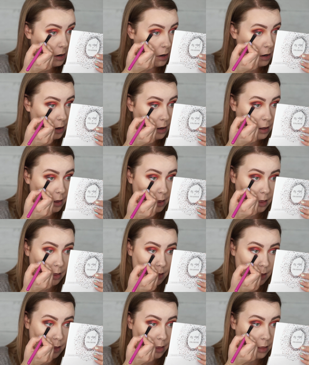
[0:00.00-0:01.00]

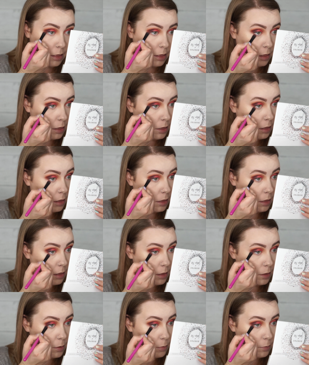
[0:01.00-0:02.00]

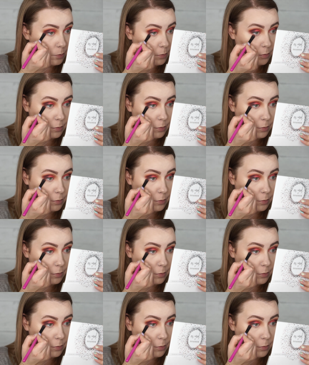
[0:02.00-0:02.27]
Nothing is said.